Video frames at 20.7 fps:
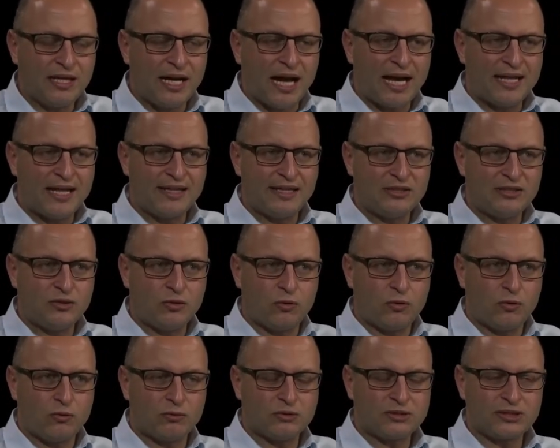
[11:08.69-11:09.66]
and then
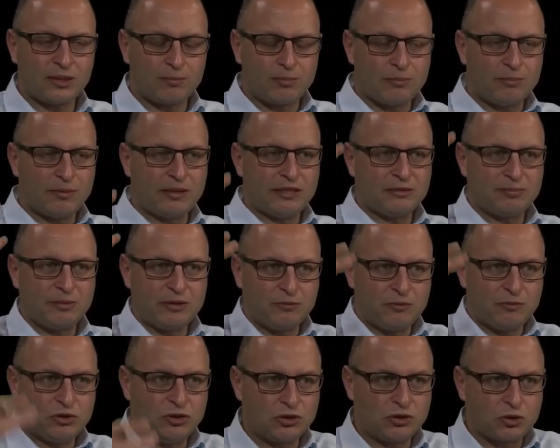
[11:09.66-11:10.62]
your supplement is being
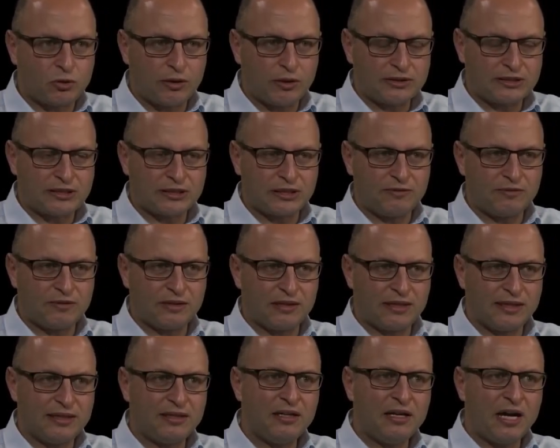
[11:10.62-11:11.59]
reduced quite
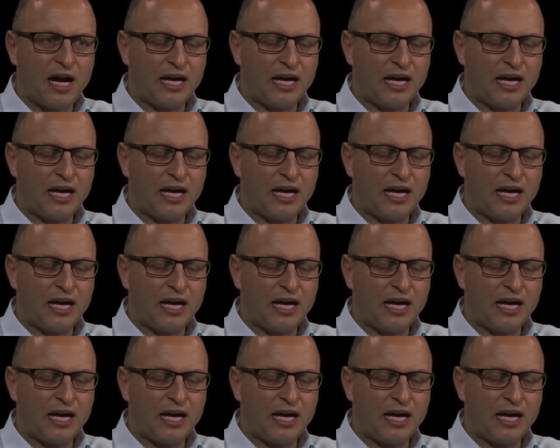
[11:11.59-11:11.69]
significantly,